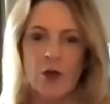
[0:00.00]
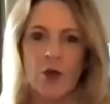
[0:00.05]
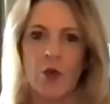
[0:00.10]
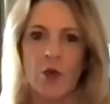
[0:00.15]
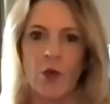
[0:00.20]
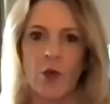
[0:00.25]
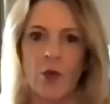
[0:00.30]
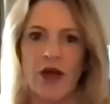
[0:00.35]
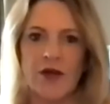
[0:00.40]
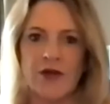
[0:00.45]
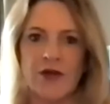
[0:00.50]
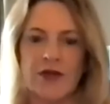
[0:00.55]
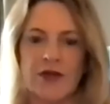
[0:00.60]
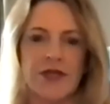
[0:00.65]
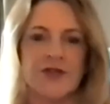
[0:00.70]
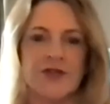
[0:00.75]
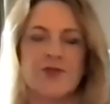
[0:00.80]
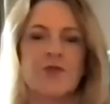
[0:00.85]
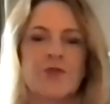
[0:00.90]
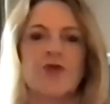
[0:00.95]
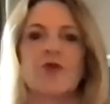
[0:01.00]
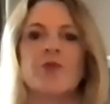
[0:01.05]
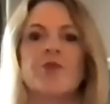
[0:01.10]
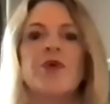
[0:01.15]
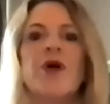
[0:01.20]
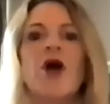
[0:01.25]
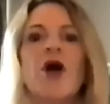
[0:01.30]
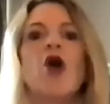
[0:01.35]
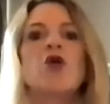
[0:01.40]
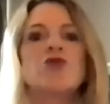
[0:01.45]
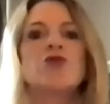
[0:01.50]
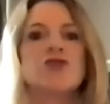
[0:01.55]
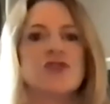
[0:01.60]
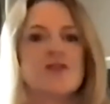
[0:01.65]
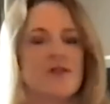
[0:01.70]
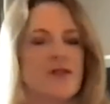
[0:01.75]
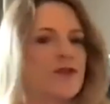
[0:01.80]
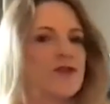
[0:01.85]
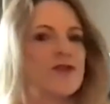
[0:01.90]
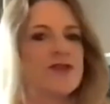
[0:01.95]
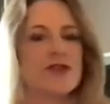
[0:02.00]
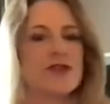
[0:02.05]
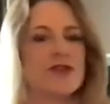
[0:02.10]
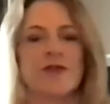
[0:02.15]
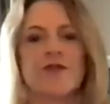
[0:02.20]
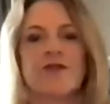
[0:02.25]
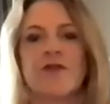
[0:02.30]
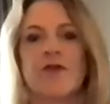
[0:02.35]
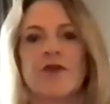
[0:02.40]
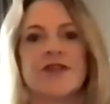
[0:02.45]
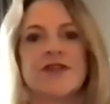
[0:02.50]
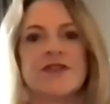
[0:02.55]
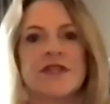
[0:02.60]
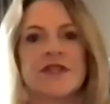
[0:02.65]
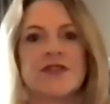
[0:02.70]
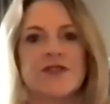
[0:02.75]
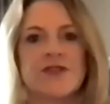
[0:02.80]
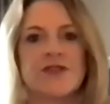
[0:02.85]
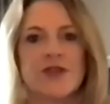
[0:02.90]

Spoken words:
what is proposed for instance,